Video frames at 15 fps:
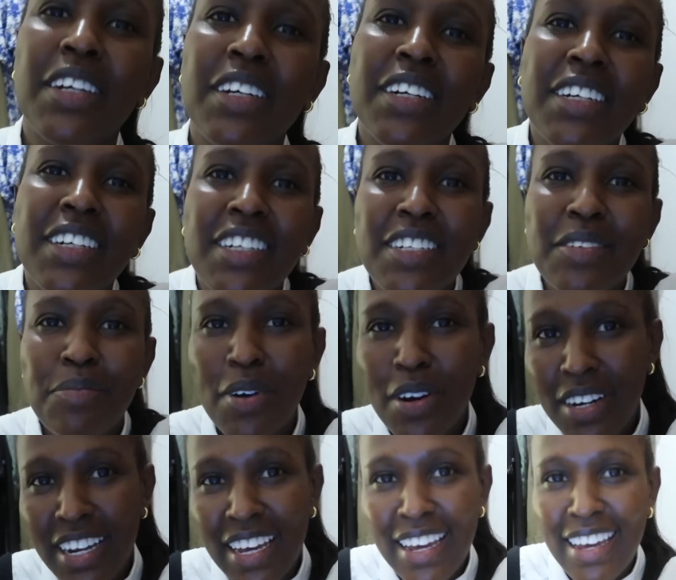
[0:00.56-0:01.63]
Good
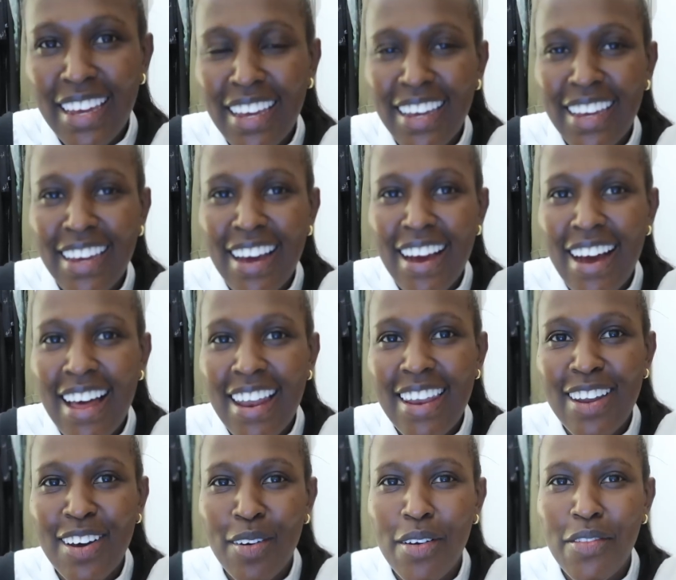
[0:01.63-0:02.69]
morning.
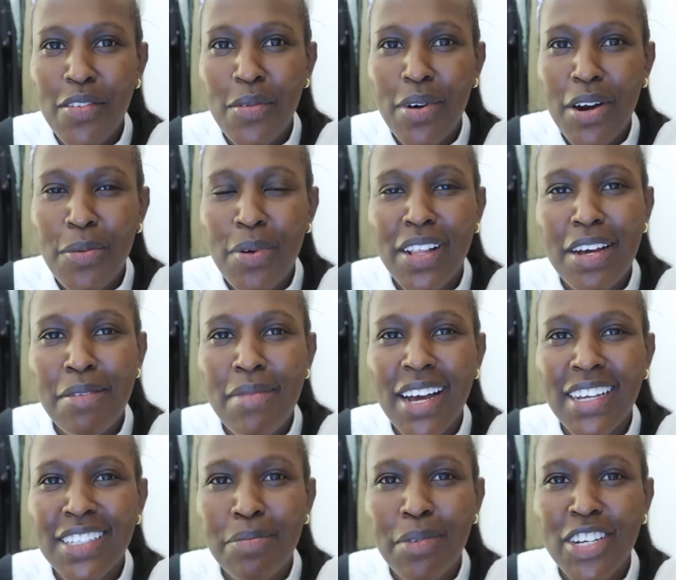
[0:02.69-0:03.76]
Hello everyone, welcome
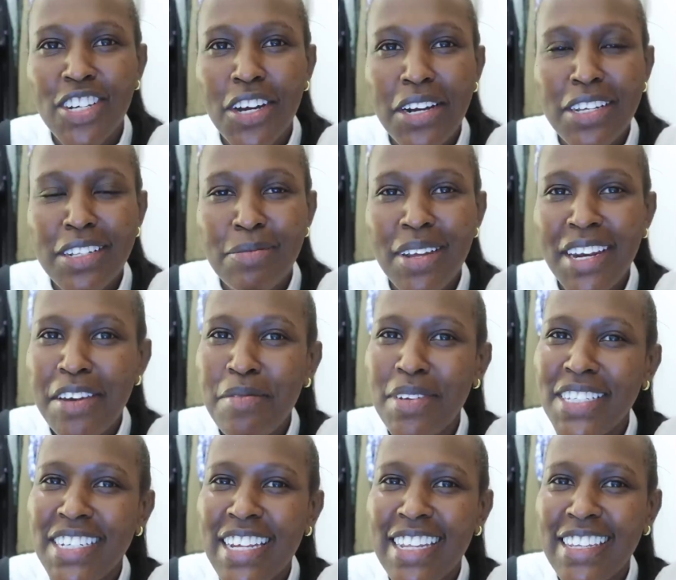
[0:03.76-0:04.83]
back to my channel. My name
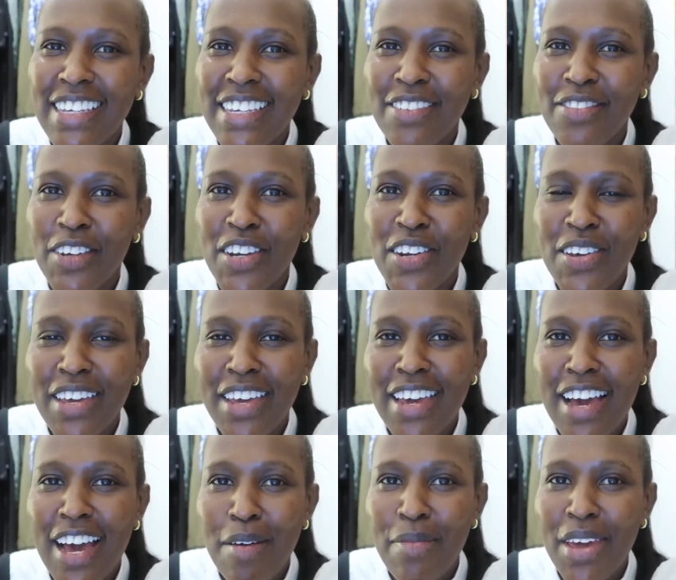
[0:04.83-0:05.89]
is Nelly. If you're new
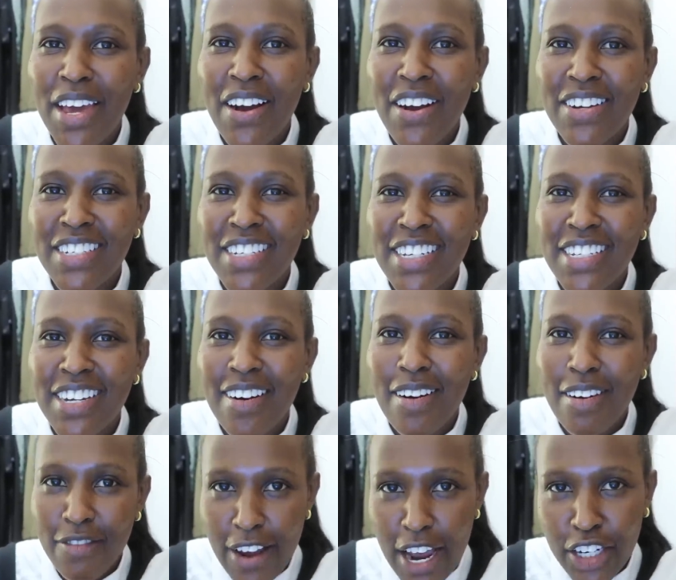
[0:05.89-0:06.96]
here, I make content
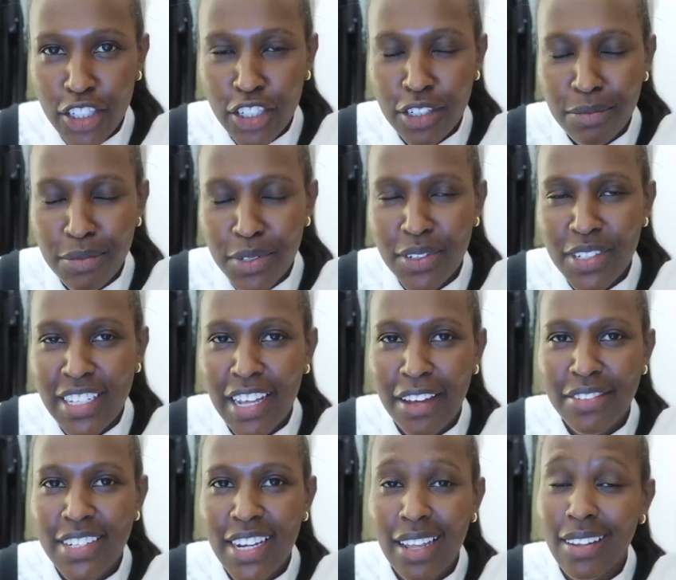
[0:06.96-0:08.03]
around fashion, beauty,
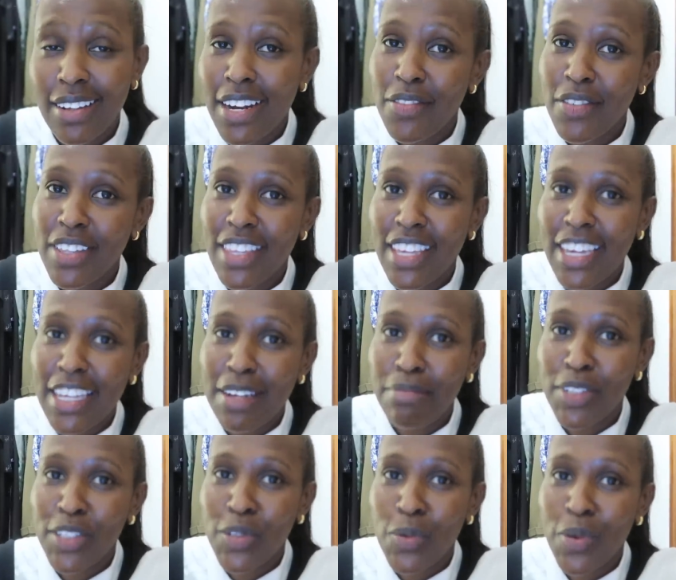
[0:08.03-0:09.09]
lifestyle, and everything in
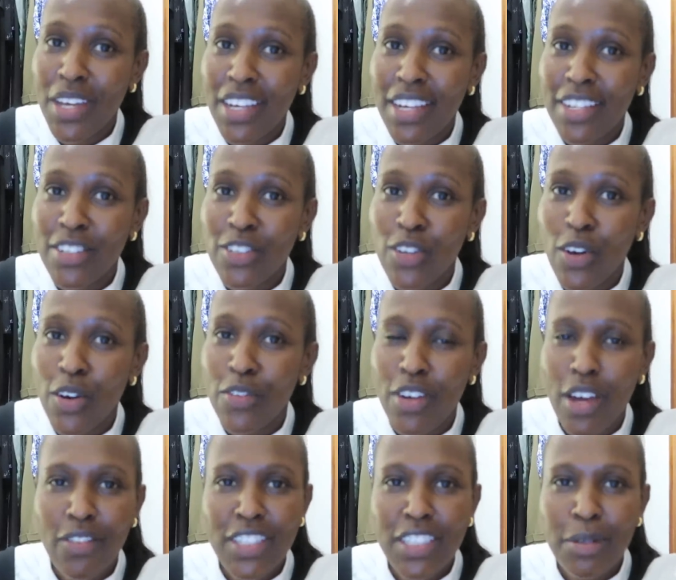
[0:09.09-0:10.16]
between. So if
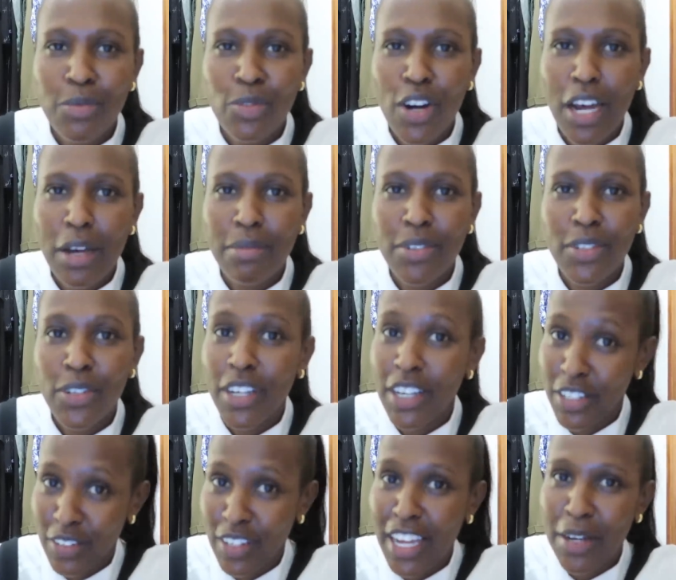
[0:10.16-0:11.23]
you haven't subscribed
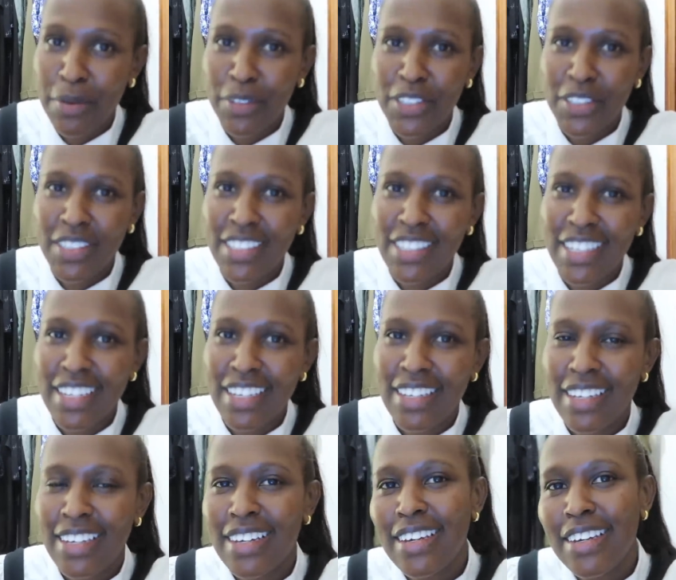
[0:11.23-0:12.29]
and you like what you see,
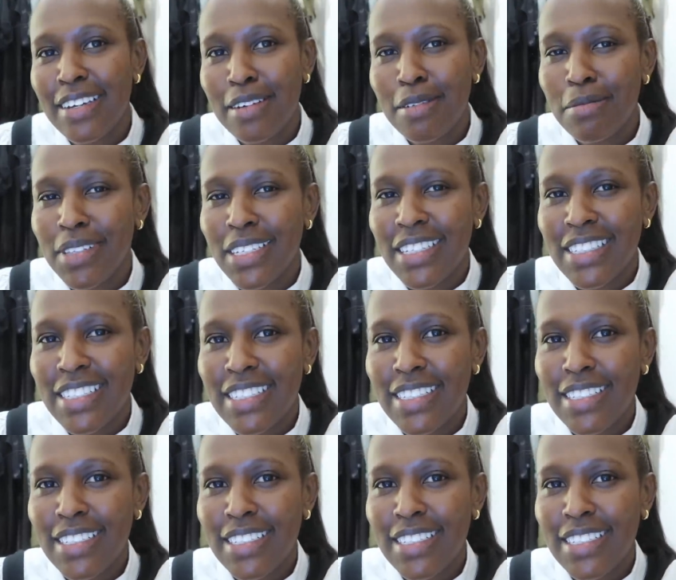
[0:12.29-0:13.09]
please.